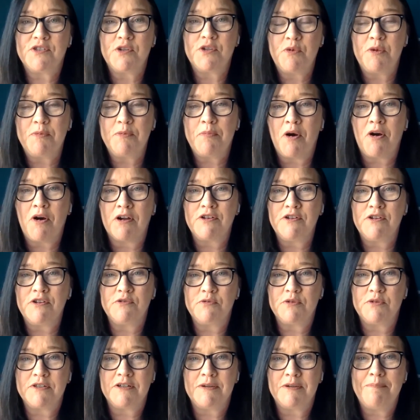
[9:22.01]
So we partnered
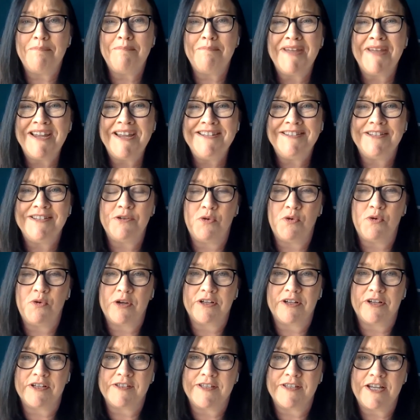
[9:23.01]
with an amazing
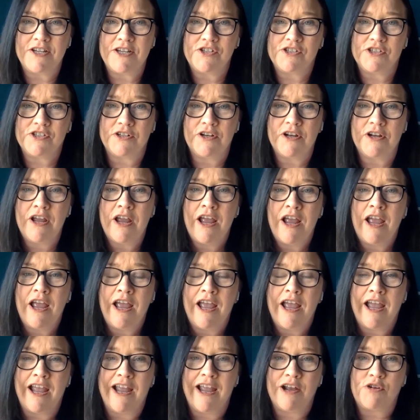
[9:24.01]
organization,
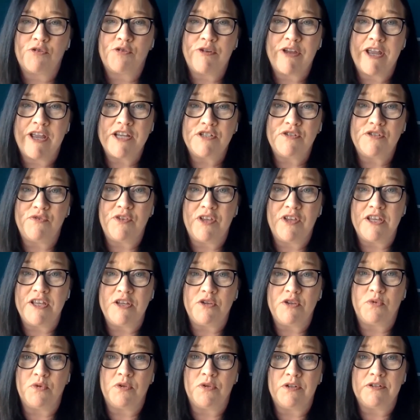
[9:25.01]
Creative
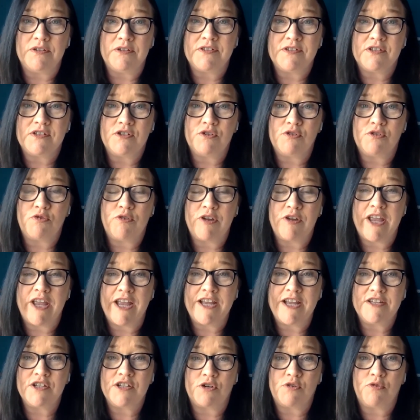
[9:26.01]
Equals, to
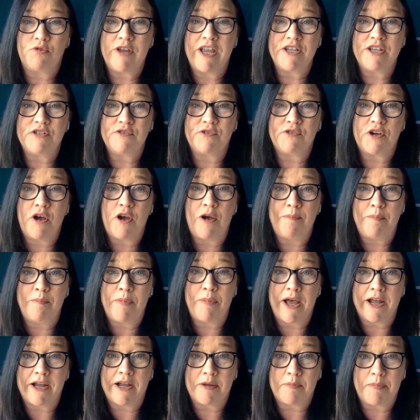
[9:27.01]
create a creative
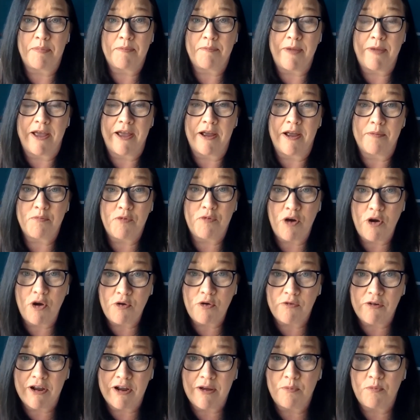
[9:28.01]
comeback
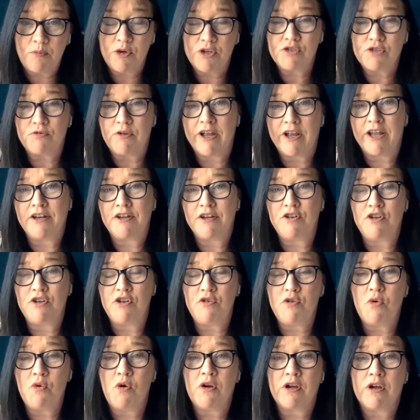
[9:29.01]
program, which ran in New
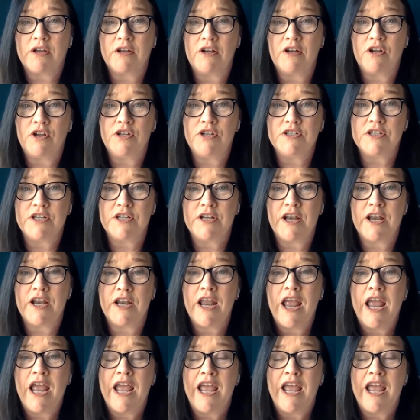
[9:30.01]
York and London,